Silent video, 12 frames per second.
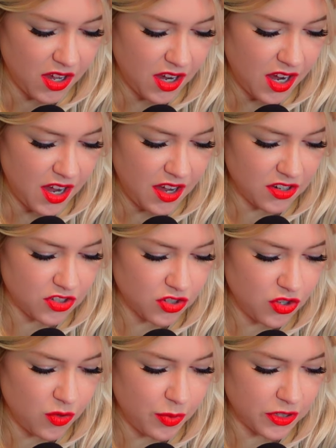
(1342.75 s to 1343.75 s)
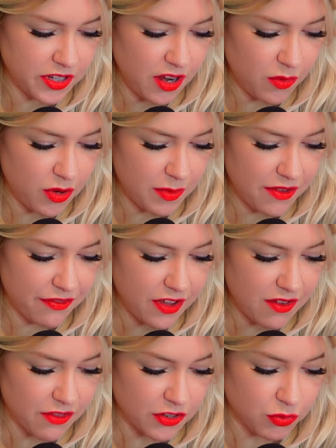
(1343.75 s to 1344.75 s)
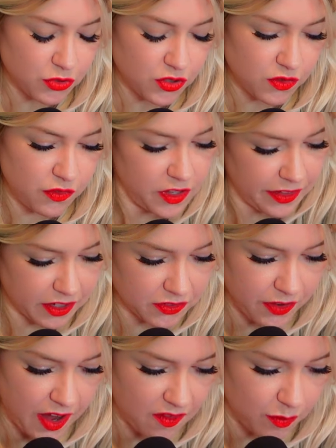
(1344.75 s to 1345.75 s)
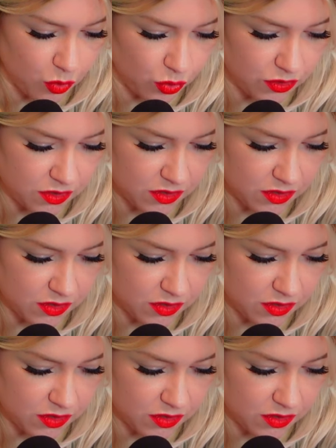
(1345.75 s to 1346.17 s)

Uh, so you put down one of my favorites, which is Felix Five boots.